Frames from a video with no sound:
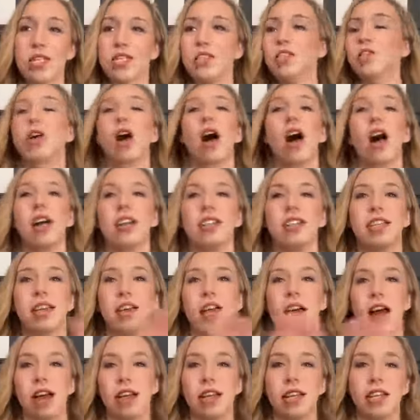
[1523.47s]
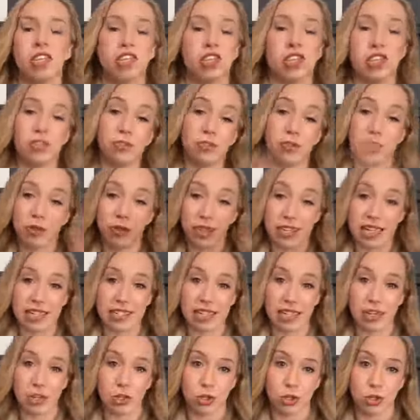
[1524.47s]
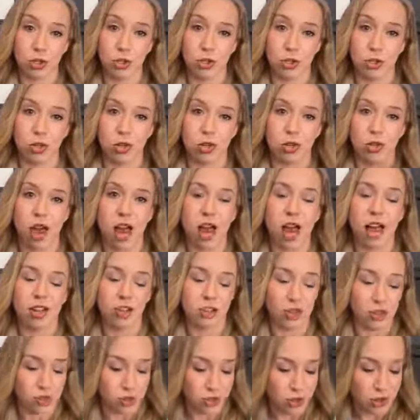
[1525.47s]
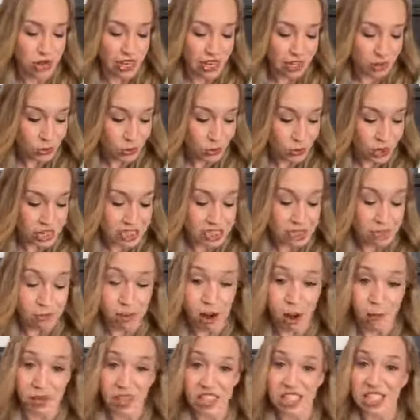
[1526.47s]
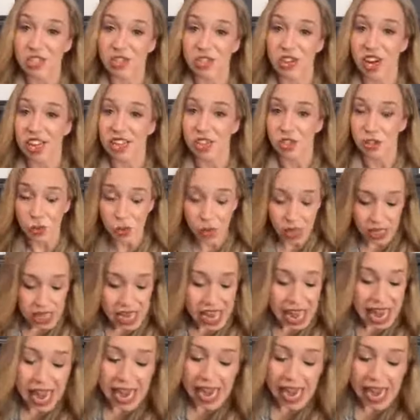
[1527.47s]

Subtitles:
called, it's just the Free Reading Center training course from the Teacher Next Door.